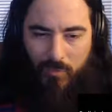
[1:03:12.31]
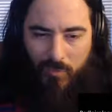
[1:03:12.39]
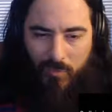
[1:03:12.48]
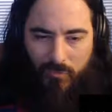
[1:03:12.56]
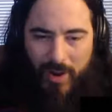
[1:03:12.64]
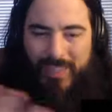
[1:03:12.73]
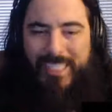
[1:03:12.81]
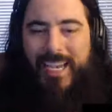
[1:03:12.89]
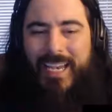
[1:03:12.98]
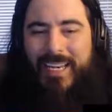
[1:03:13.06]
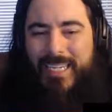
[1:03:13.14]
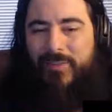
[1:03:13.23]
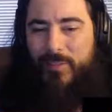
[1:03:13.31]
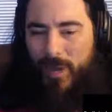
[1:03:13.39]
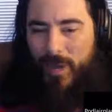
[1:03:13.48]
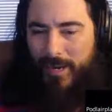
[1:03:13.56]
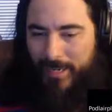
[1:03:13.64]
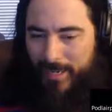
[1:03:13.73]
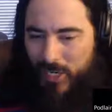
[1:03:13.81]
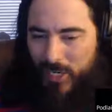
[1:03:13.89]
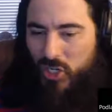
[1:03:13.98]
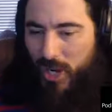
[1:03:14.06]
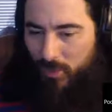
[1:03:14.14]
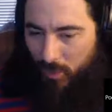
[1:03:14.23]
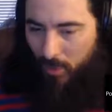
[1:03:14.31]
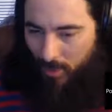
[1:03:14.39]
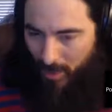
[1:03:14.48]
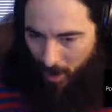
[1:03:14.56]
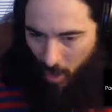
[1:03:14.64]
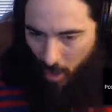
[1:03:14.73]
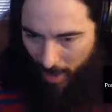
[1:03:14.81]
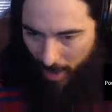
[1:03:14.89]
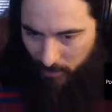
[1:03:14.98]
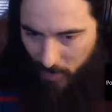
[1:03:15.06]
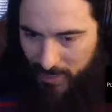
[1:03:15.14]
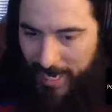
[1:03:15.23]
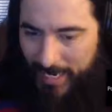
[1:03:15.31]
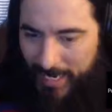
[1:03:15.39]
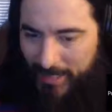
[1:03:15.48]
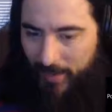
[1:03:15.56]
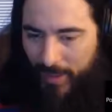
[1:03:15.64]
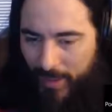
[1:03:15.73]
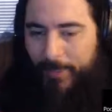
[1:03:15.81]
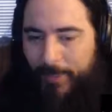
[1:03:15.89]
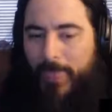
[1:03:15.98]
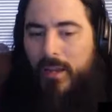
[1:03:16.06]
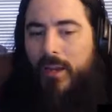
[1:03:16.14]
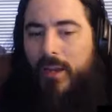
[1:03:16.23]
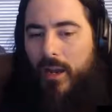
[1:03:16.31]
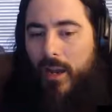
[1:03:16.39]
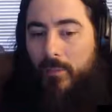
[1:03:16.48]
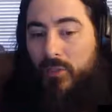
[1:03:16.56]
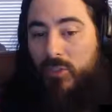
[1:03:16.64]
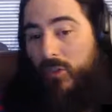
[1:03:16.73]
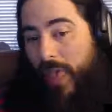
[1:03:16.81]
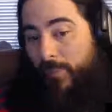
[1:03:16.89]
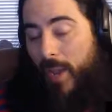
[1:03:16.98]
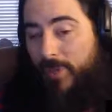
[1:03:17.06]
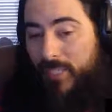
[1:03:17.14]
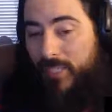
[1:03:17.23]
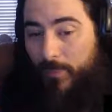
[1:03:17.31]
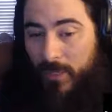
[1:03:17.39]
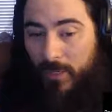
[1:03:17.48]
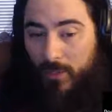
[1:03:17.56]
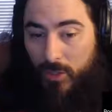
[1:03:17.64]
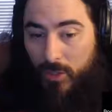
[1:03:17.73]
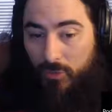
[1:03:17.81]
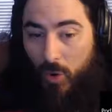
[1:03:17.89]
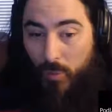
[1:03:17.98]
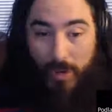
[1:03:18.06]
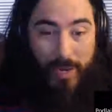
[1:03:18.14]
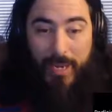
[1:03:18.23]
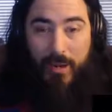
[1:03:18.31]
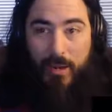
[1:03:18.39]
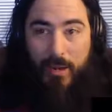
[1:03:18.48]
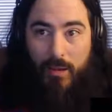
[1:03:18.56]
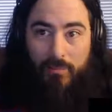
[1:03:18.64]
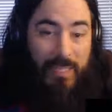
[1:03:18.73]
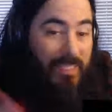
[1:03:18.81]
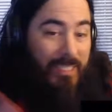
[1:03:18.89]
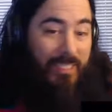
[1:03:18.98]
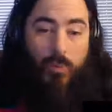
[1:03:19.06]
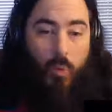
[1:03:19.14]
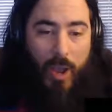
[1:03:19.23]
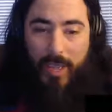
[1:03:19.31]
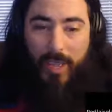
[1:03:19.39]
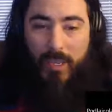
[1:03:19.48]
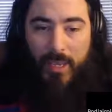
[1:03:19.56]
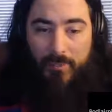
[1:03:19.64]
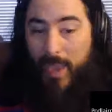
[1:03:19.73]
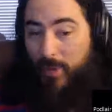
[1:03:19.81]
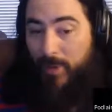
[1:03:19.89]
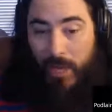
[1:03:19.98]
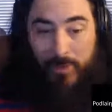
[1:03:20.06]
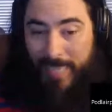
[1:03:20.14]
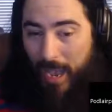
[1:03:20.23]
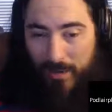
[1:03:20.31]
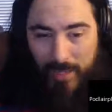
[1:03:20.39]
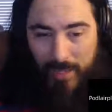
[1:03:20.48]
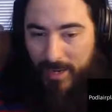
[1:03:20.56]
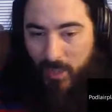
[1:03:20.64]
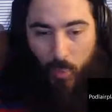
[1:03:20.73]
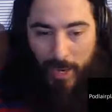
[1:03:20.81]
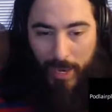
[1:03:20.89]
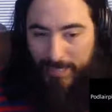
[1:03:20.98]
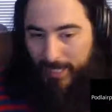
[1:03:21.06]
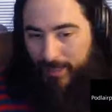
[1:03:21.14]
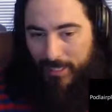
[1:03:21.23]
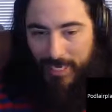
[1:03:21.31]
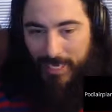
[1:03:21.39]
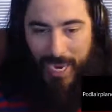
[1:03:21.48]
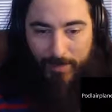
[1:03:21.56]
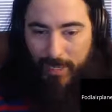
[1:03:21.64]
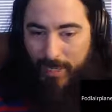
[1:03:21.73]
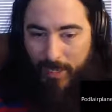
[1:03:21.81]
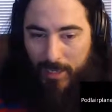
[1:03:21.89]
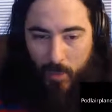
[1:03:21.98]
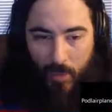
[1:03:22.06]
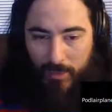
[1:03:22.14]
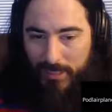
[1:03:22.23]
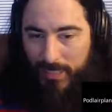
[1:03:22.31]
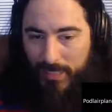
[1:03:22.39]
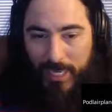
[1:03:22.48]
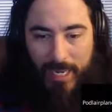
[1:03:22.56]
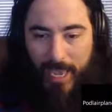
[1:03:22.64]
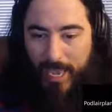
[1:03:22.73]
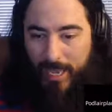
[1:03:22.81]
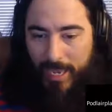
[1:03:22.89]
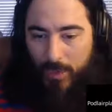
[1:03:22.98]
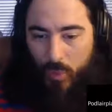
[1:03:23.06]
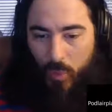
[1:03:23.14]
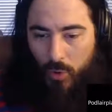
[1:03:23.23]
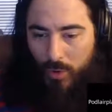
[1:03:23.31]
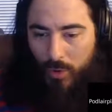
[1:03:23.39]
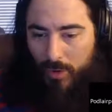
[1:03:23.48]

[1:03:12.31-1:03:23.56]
very scientific minded in general, although we have our own takes on that. So that might be something to throw in there in some way. Maybe it comes out in other ways, like the gaming or the DNA, or